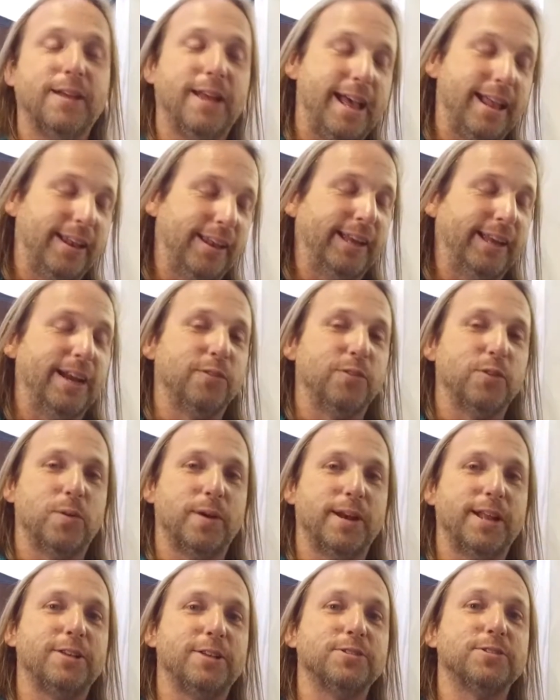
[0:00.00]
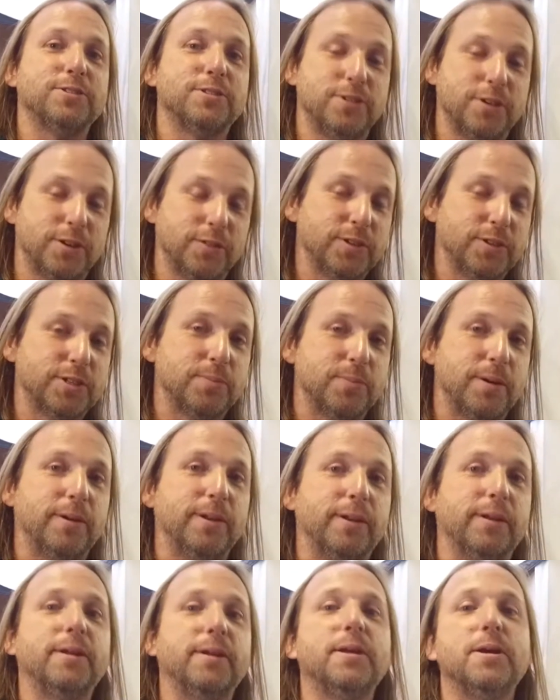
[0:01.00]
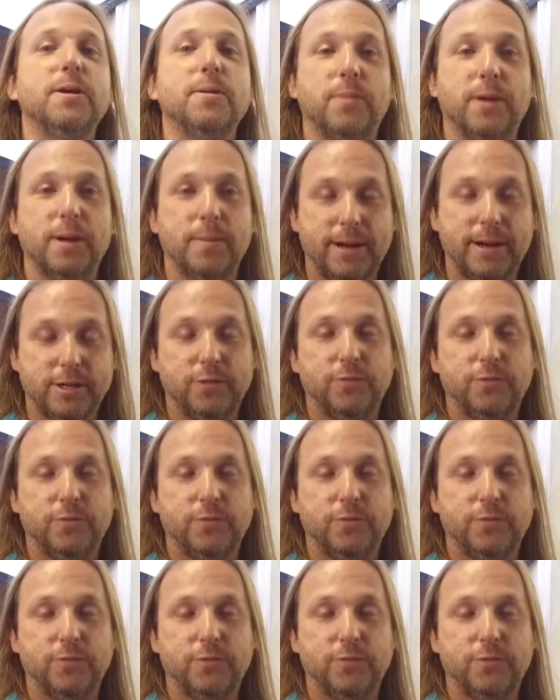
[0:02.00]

like everyone else, nervous about it, but I'm actually